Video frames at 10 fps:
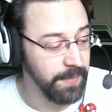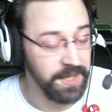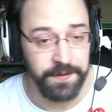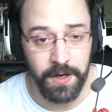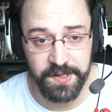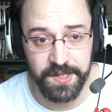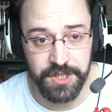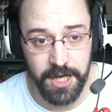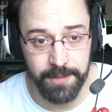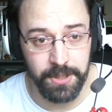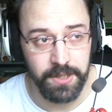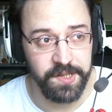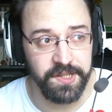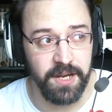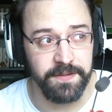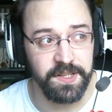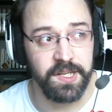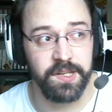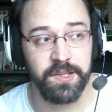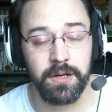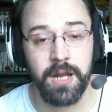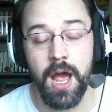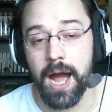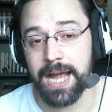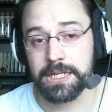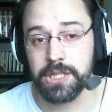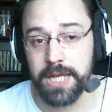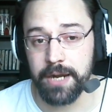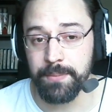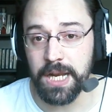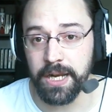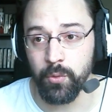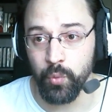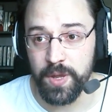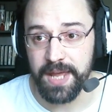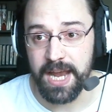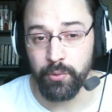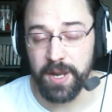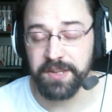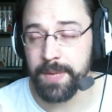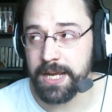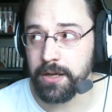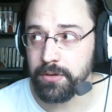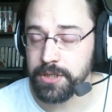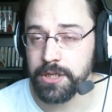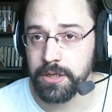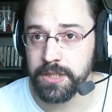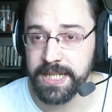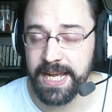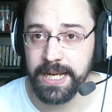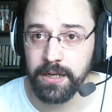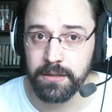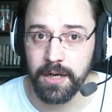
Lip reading: As far as the job stuff is concerned, I actually had a meeting with a resume coach today.